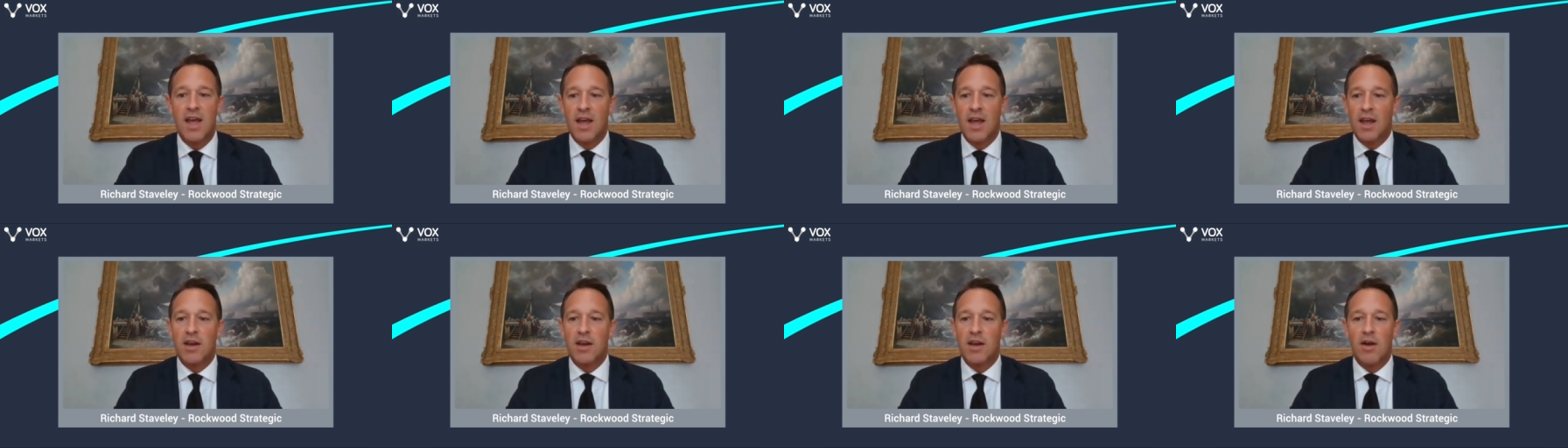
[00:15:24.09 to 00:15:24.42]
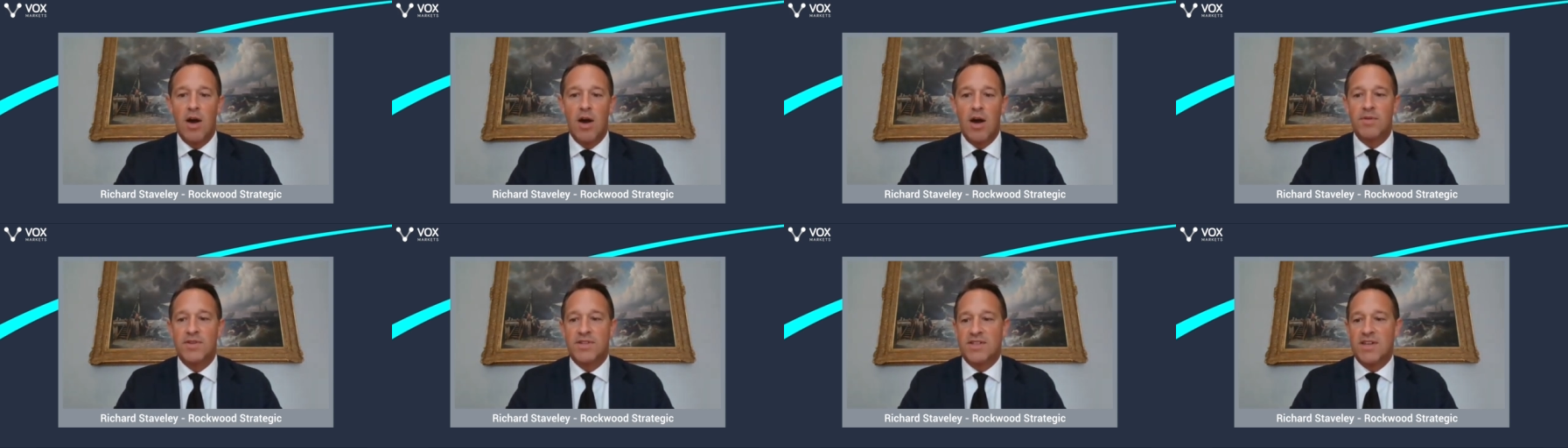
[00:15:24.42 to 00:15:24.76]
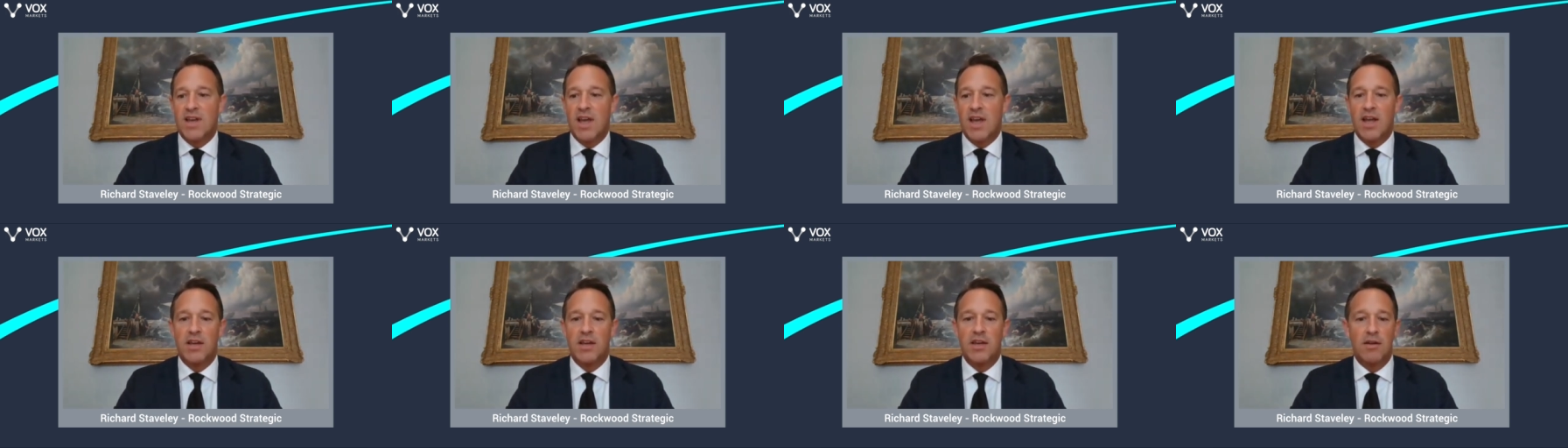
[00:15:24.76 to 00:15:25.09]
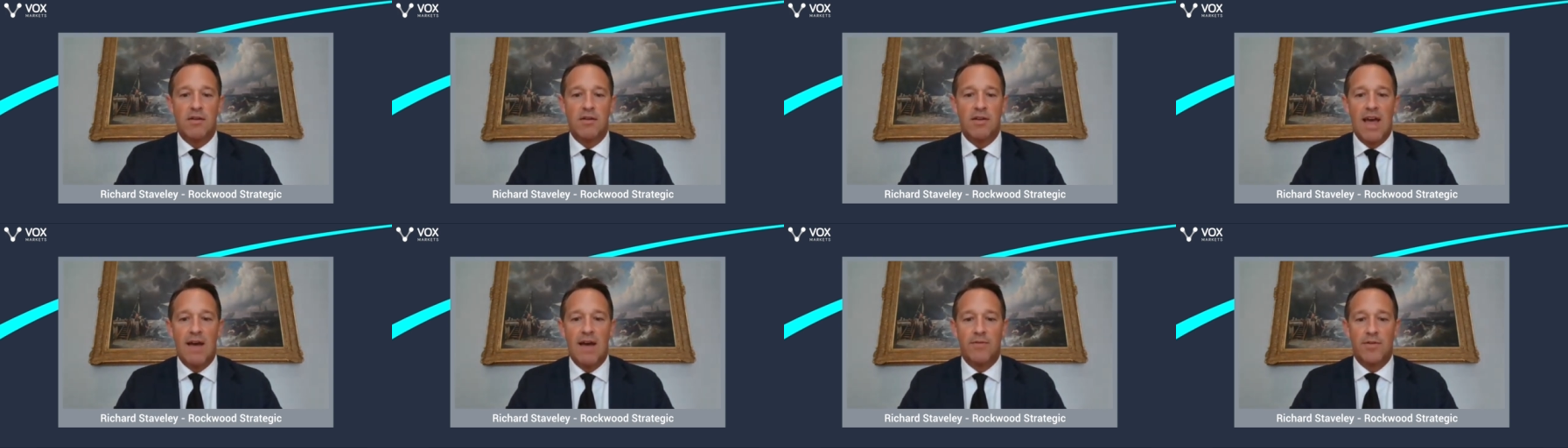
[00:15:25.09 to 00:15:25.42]
you know, I would say a
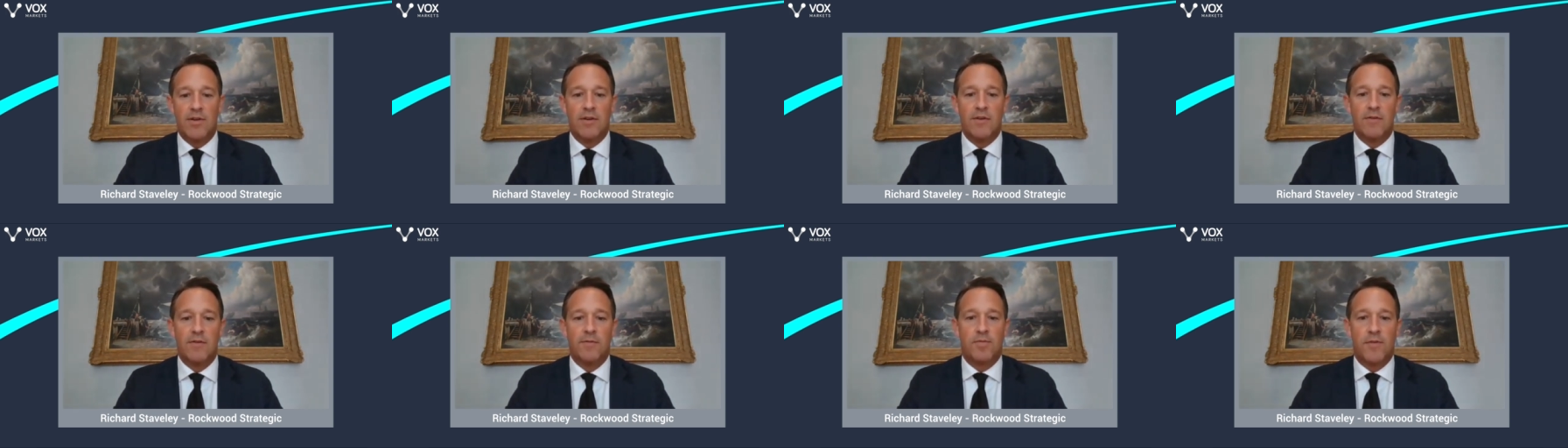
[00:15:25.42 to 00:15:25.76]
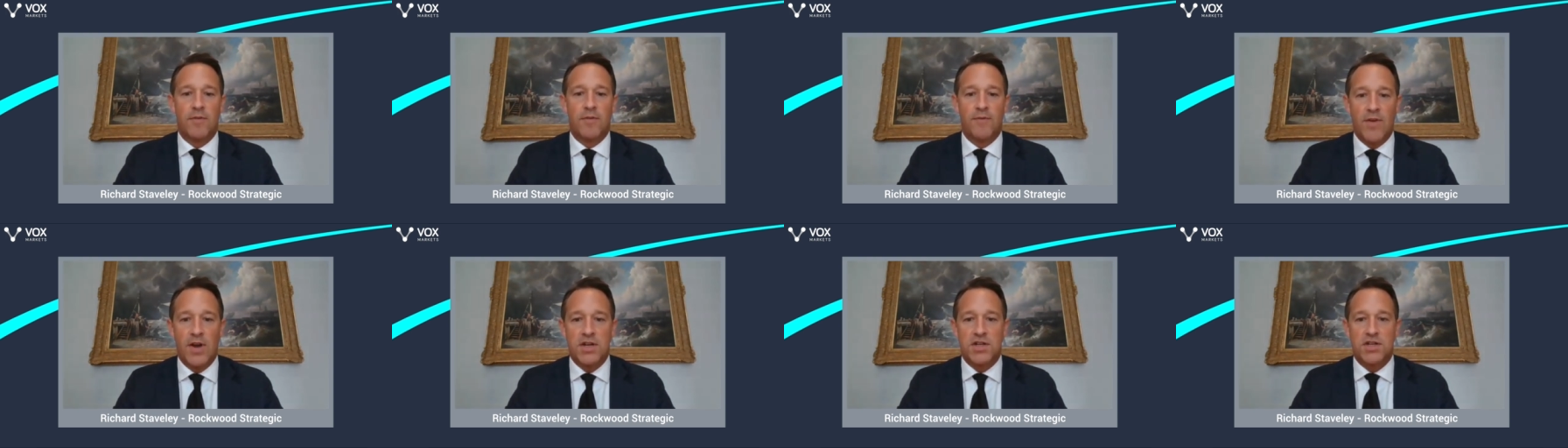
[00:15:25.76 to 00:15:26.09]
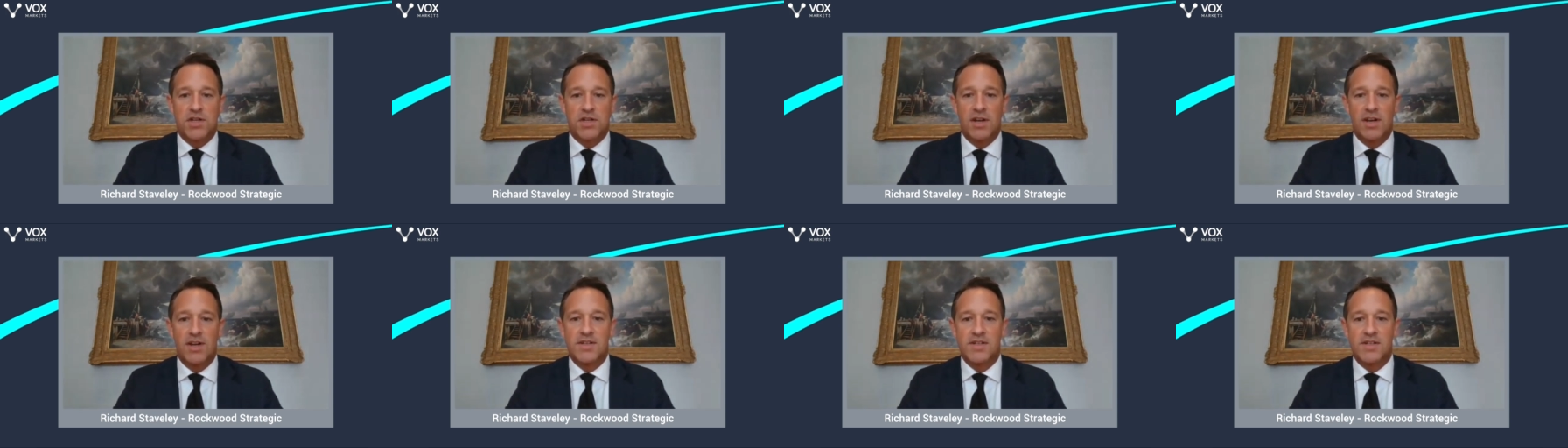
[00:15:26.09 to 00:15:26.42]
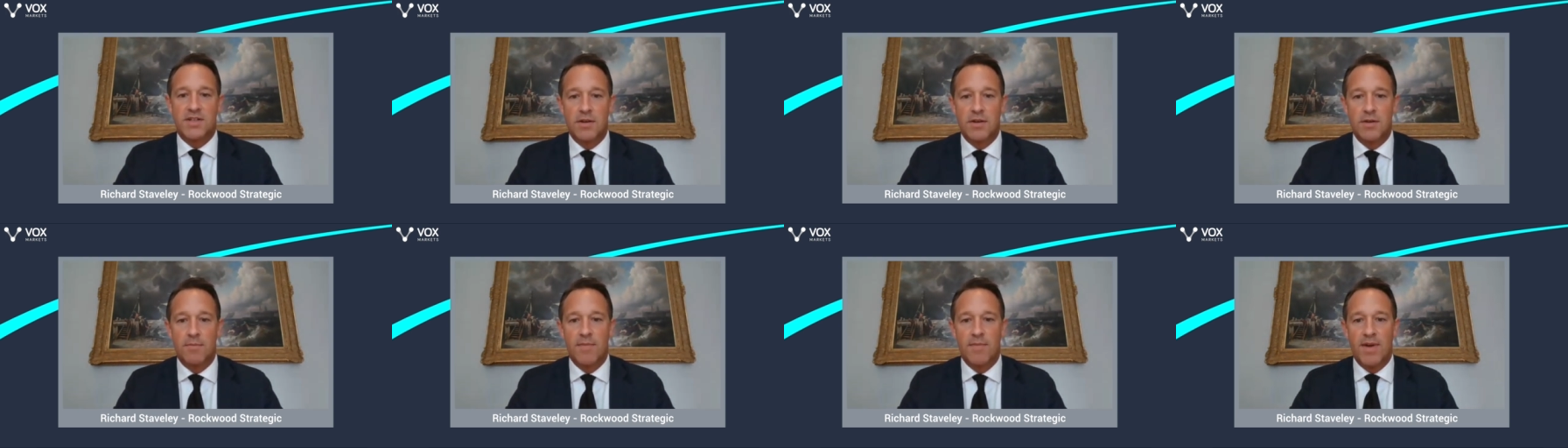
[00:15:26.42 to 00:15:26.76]
new level of
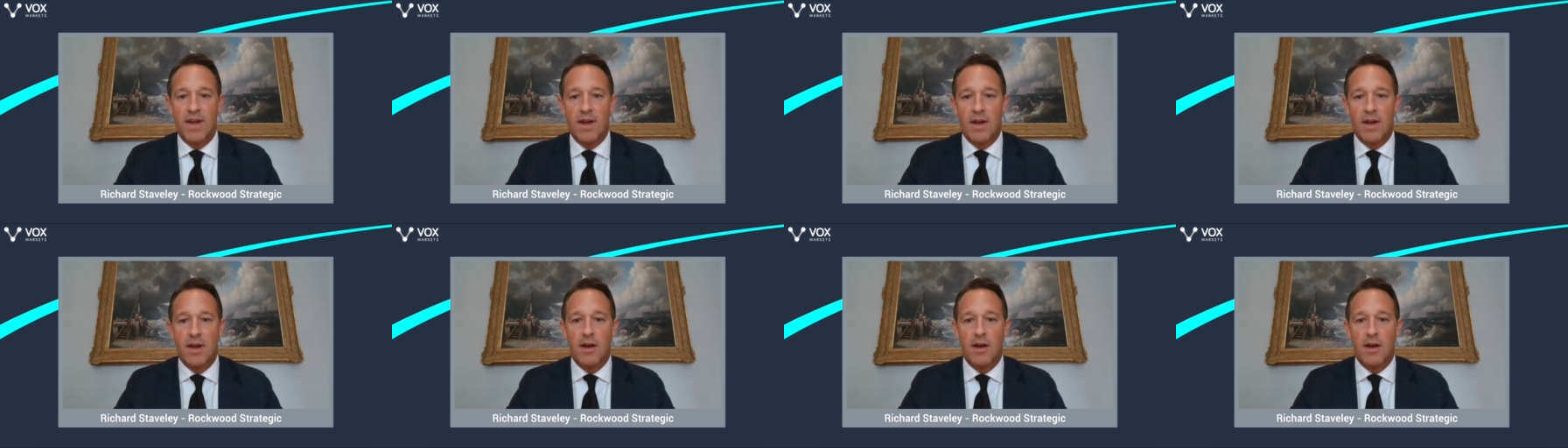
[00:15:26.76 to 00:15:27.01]
professionalism